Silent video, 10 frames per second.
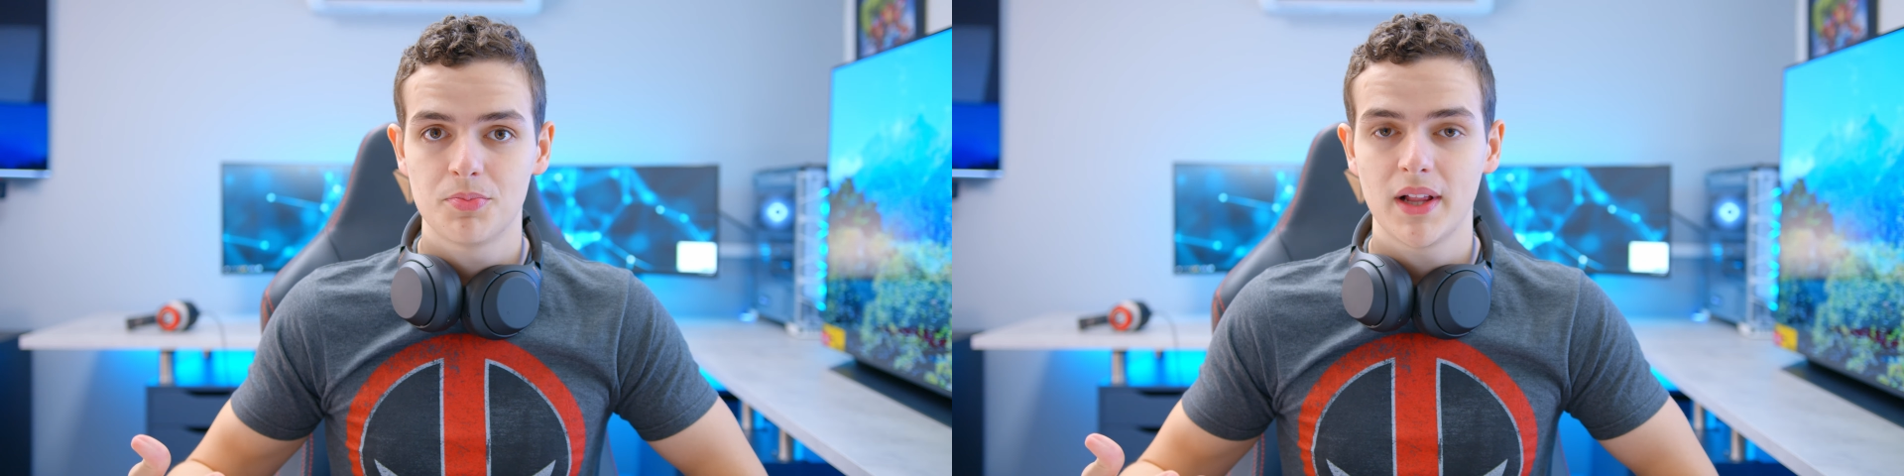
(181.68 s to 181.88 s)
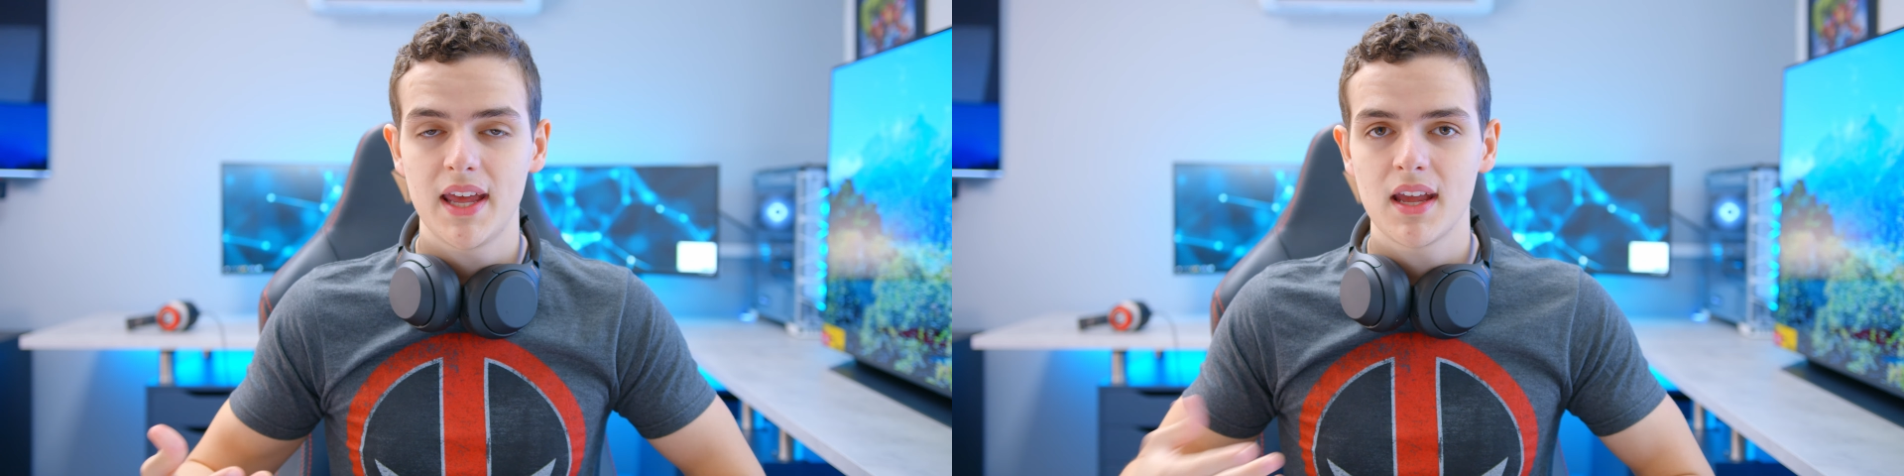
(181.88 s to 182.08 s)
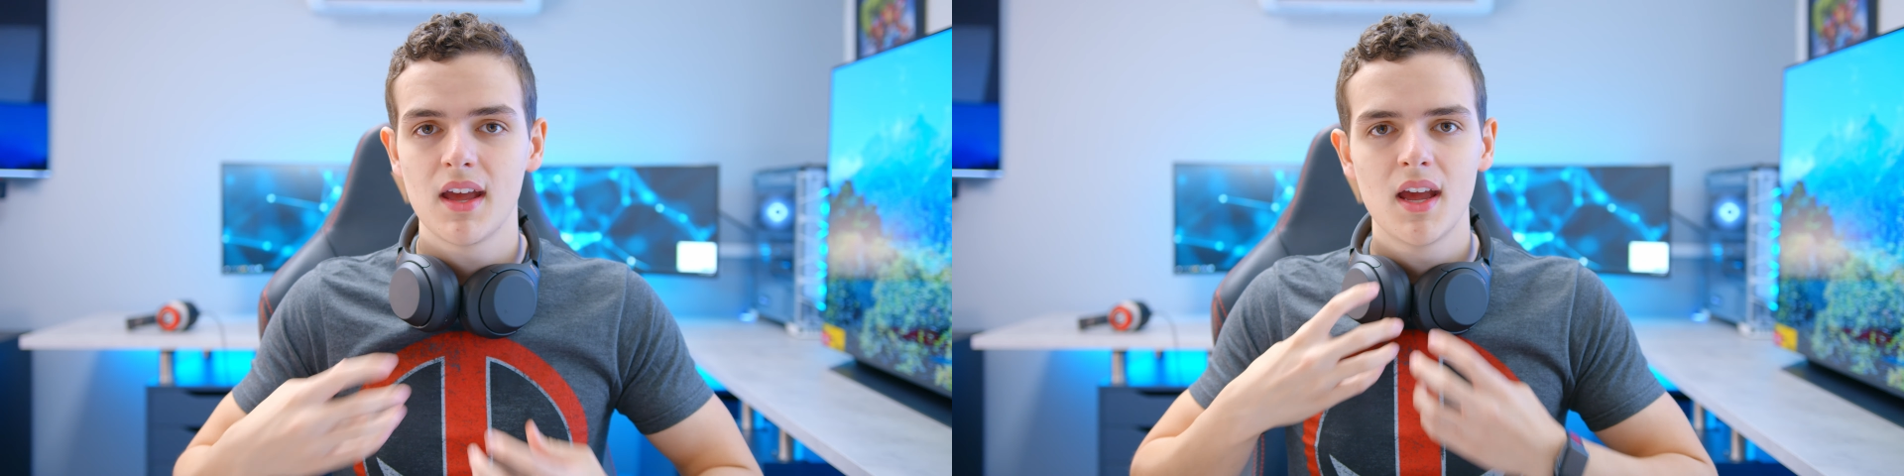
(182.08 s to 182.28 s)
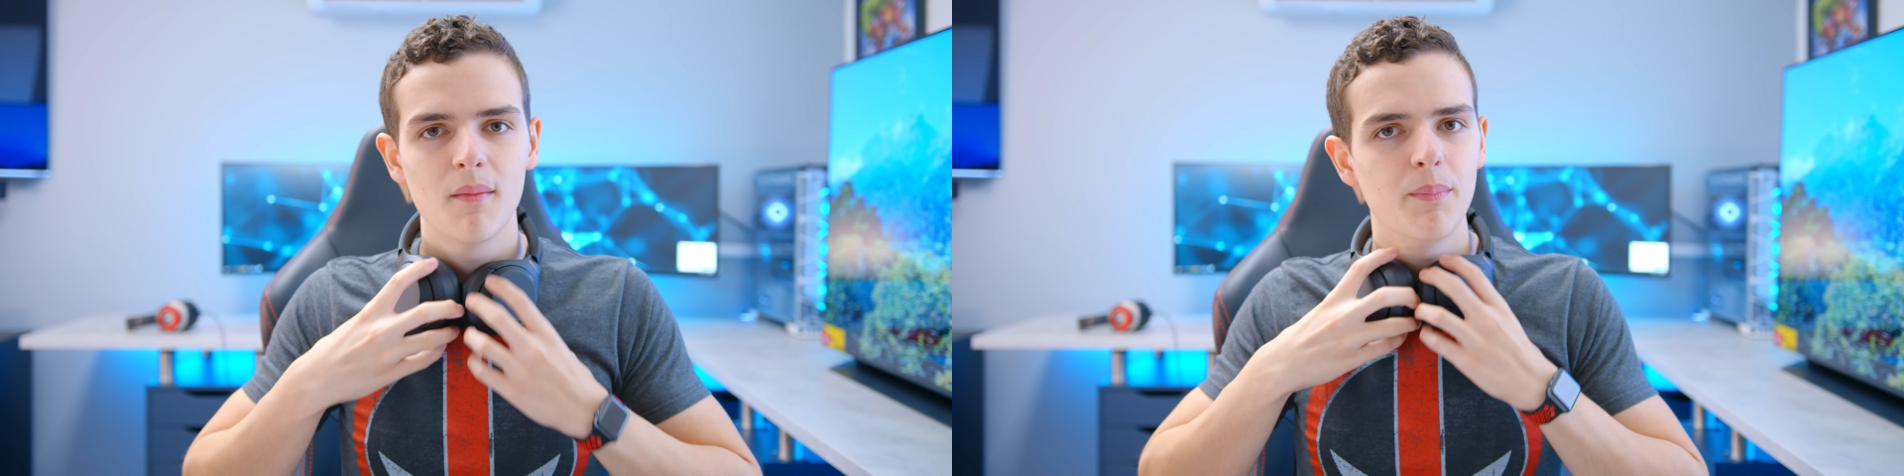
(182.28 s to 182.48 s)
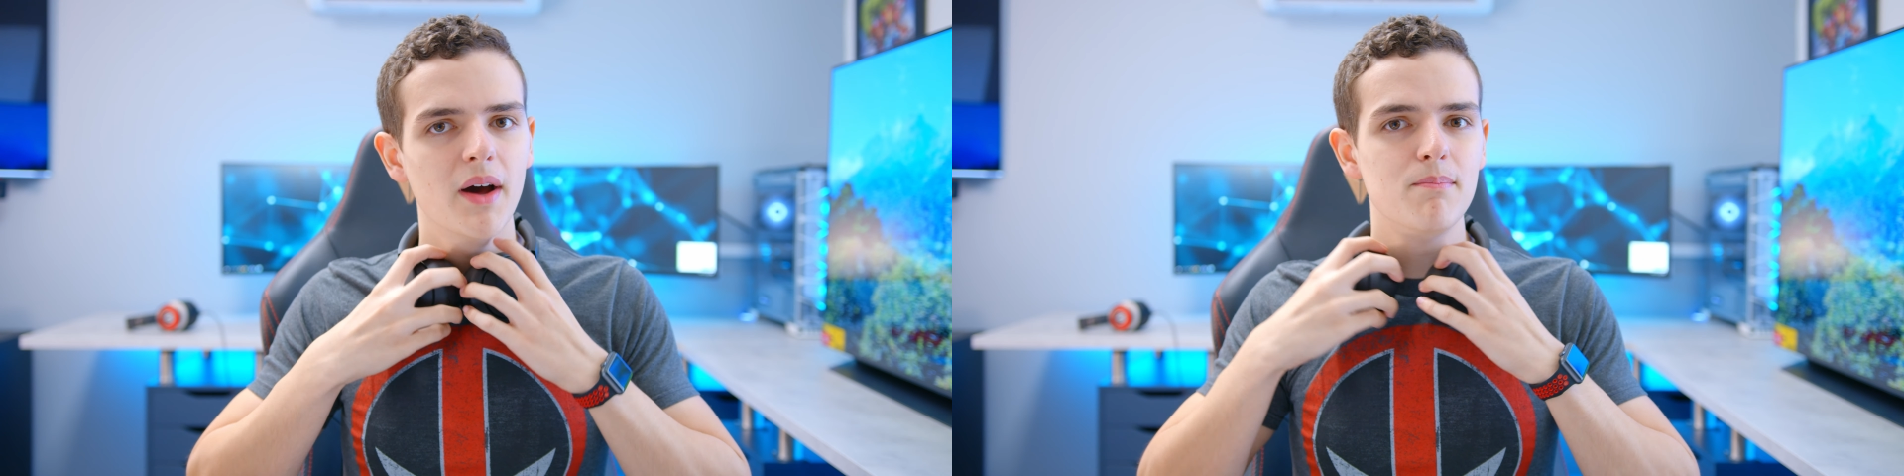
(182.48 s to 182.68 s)
playing,
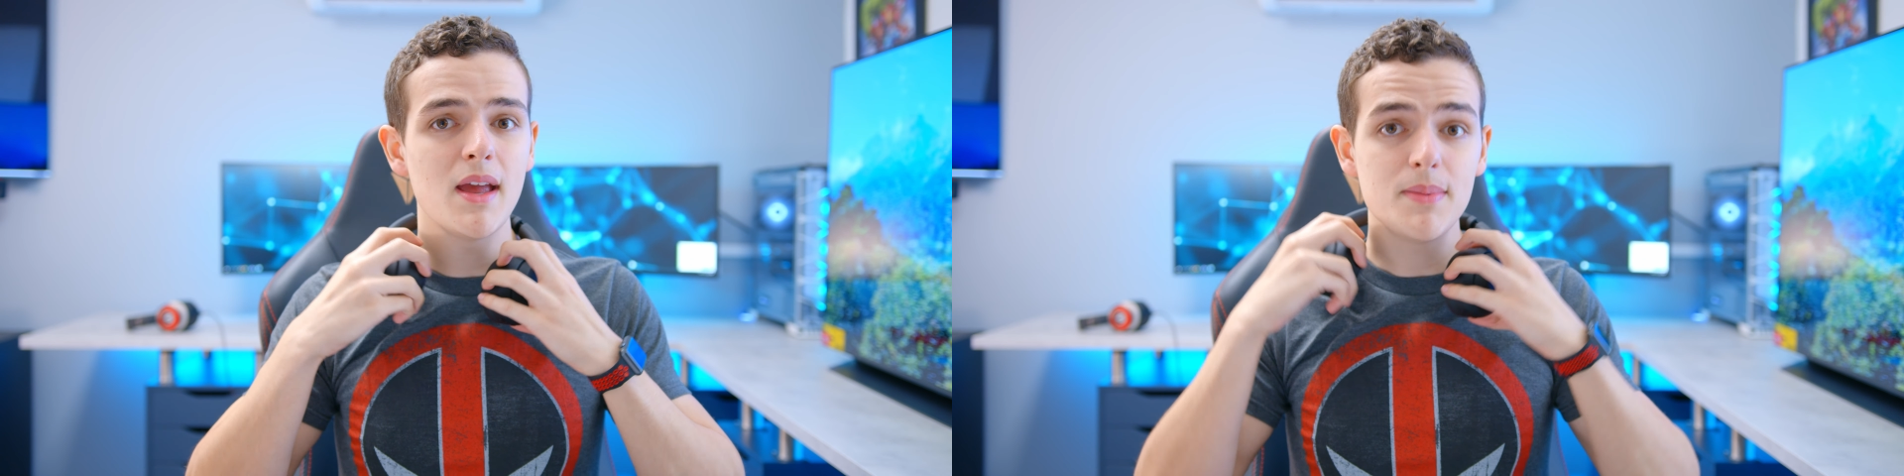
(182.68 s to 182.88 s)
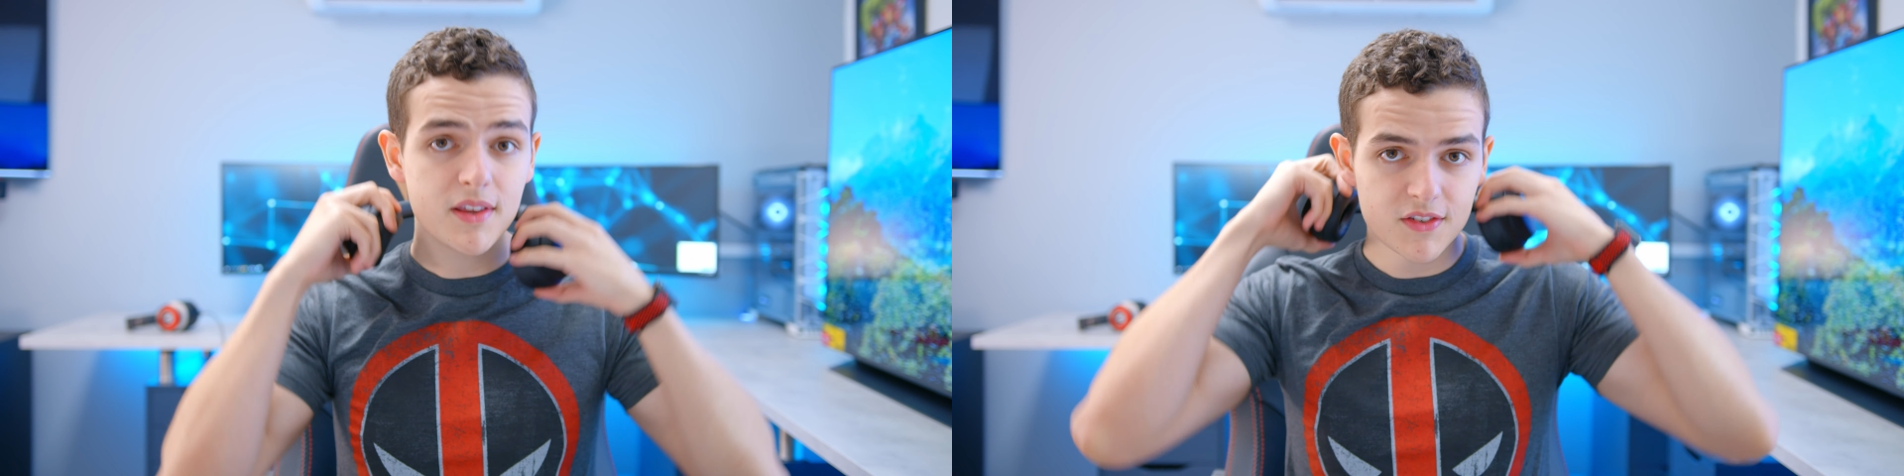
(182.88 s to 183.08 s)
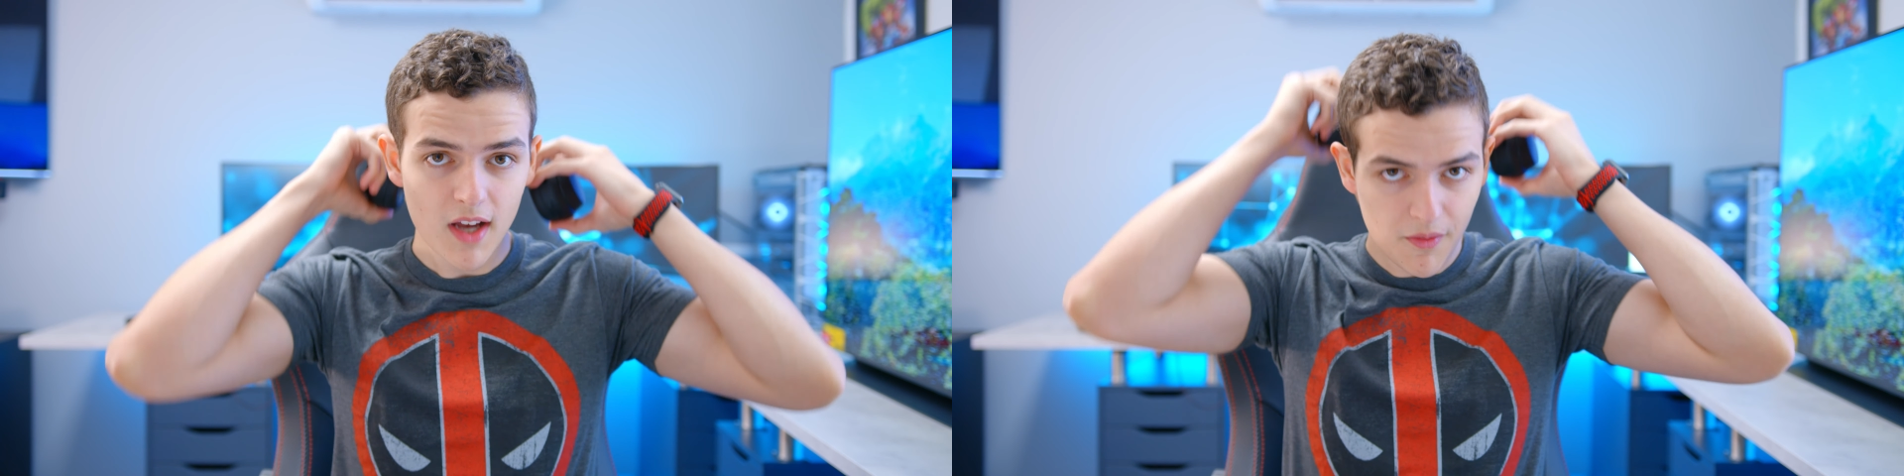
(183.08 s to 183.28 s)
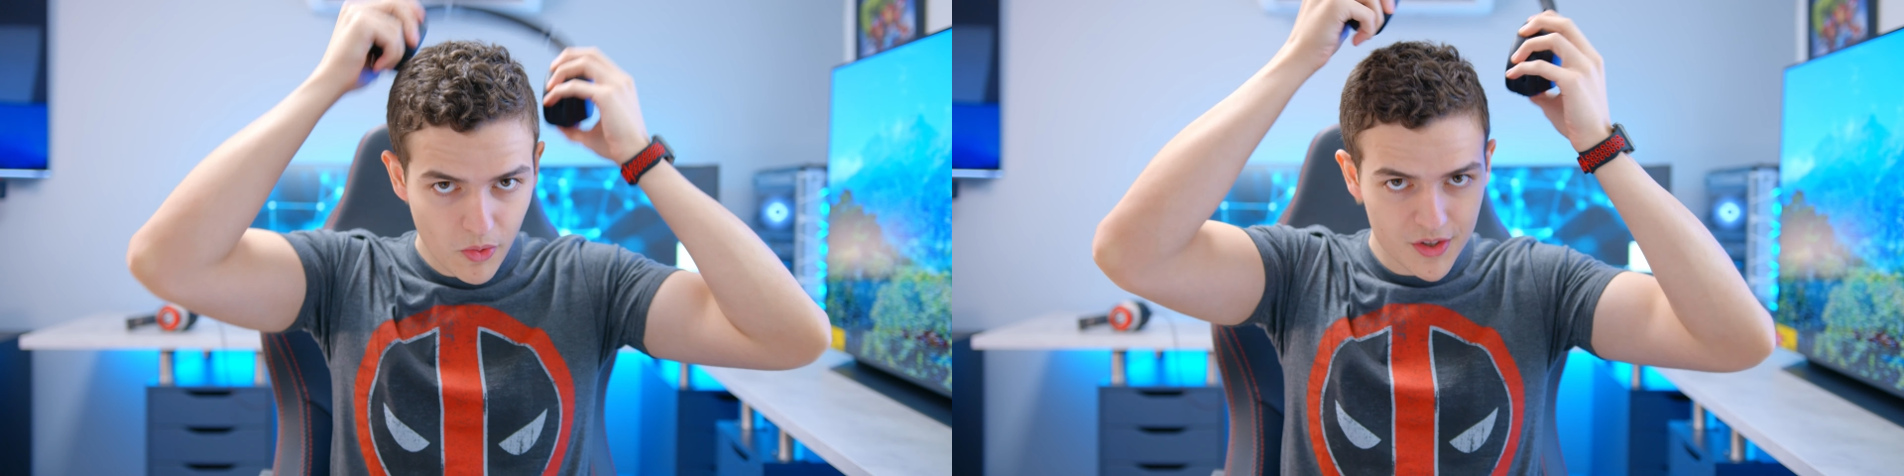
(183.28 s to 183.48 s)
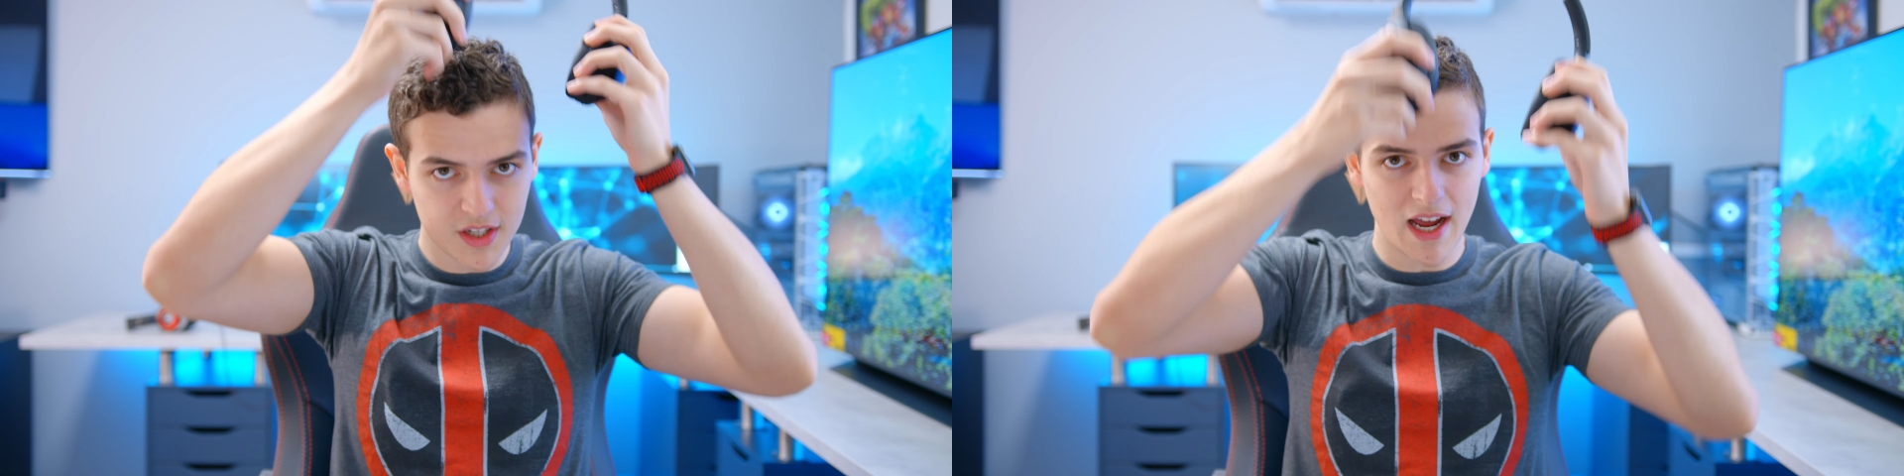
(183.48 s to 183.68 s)
but maybe the
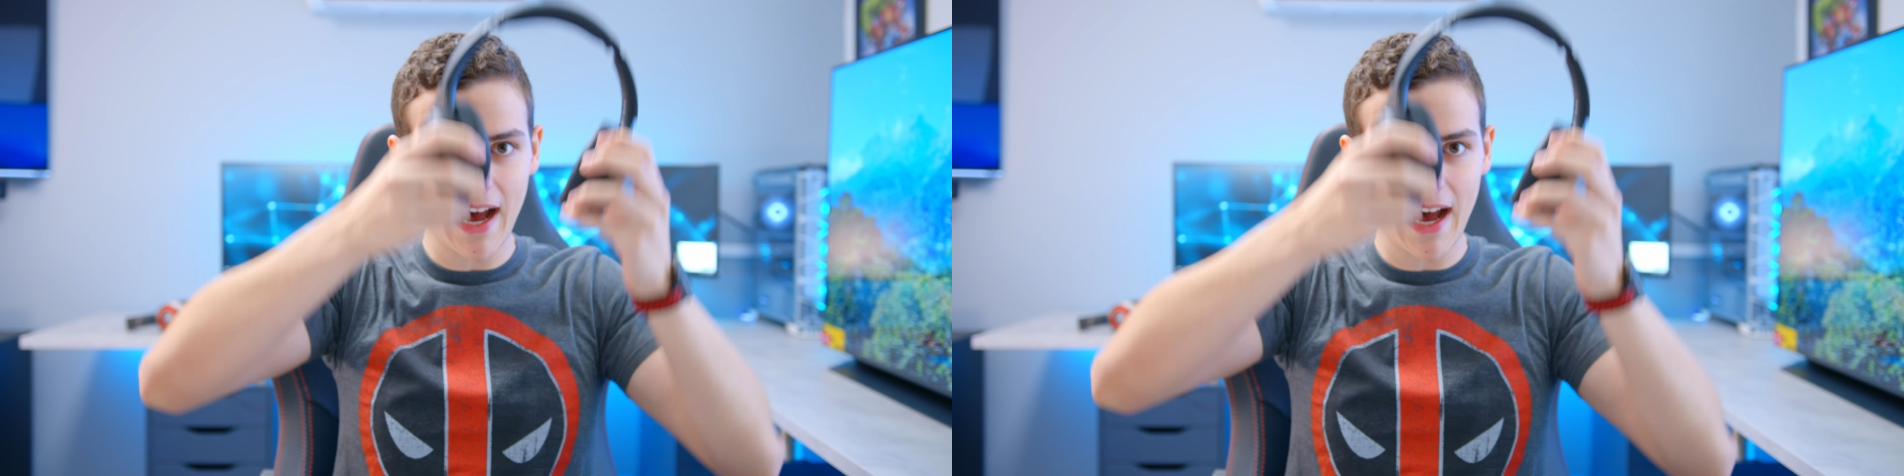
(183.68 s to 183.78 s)
software is gonna